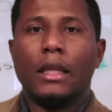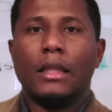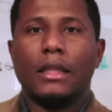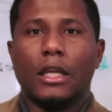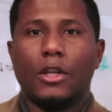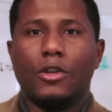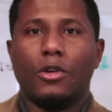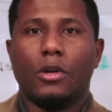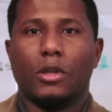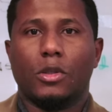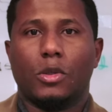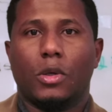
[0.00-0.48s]
that
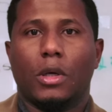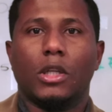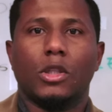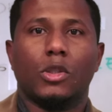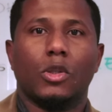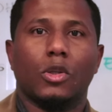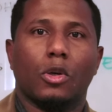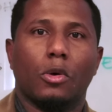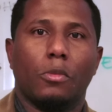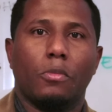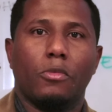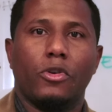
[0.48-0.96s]
you're trying
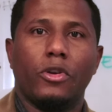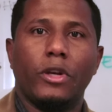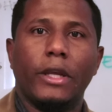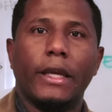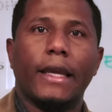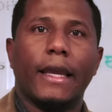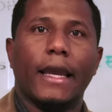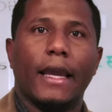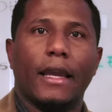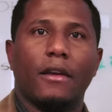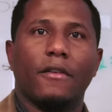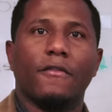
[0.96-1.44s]
to
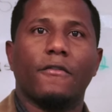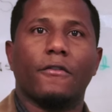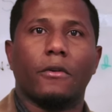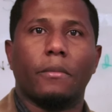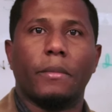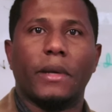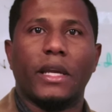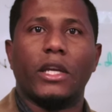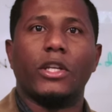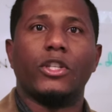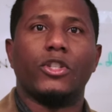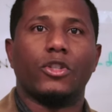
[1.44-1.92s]
communicate
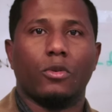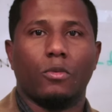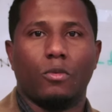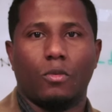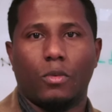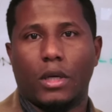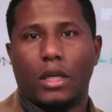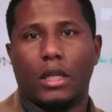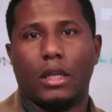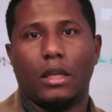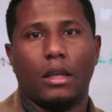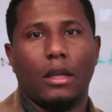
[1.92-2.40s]
information
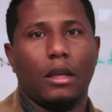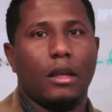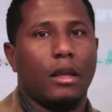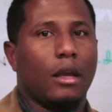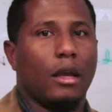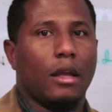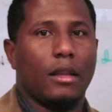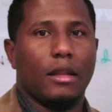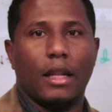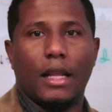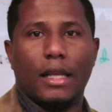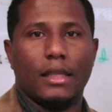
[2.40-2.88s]
with,
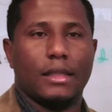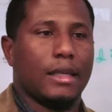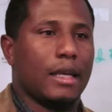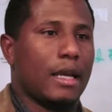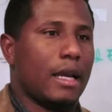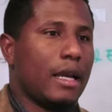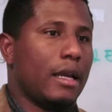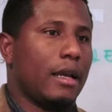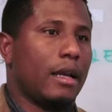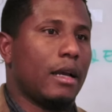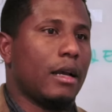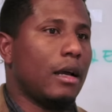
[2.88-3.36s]
let's
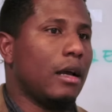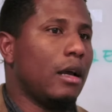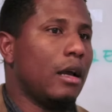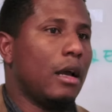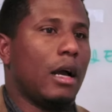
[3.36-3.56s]
say, a